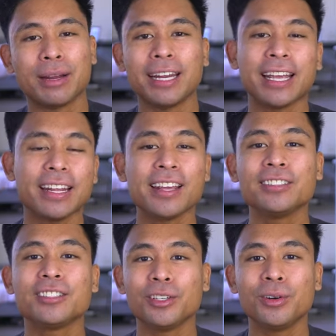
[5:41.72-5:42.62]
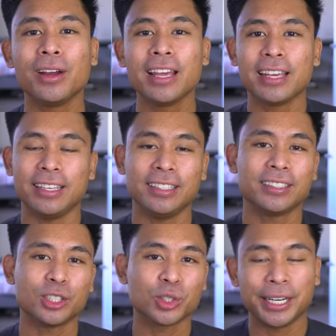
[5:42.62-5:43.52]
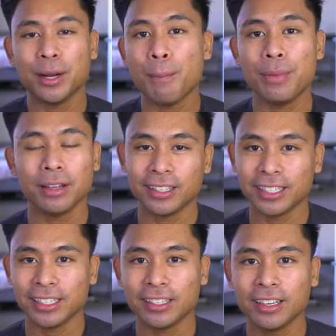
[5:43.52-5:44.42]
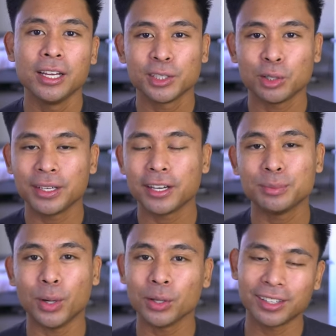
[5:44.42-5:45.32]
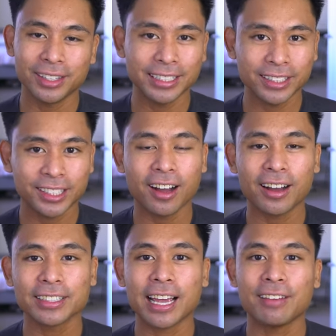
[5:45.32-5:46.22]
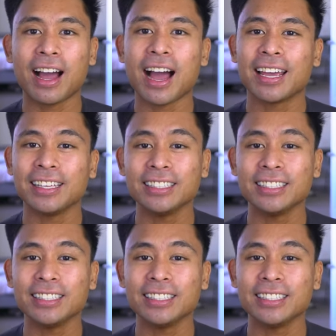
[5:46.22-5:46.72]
gonna get into is trainability. So because both of these dogs have high